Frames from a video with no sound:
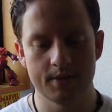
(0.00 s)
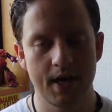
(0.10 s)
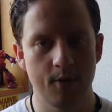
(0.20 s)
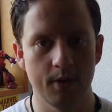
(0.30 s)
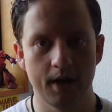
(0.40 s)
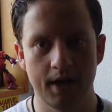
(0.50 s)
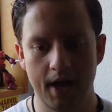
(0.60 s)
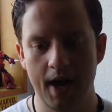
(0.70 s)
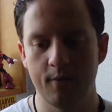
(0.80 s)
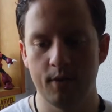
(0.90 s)
was at work
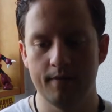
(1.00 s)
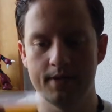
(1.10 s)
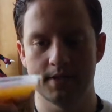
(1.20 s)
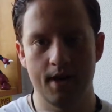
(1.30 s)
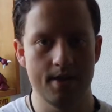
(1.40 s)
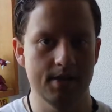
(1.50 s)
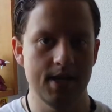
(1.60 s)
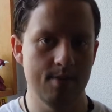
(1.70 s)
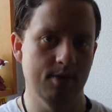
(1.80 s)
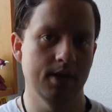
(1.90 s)
and I had one of these out on the
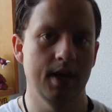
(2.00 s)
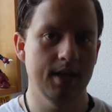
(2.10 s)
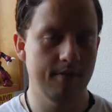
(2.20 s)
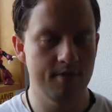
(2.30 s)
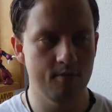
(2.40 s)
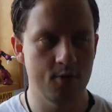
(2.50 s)
table, and I left the